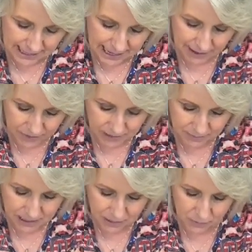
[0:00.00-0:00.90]
and have it
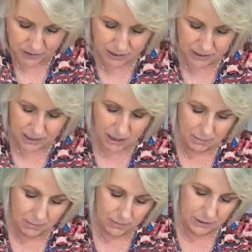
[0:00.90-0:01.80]
meet with the
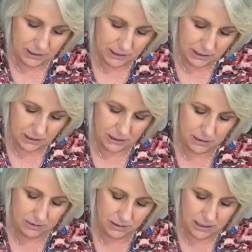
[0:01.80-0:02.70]
top. Just
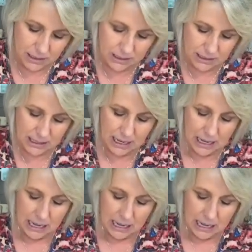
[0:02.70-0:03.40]
do this.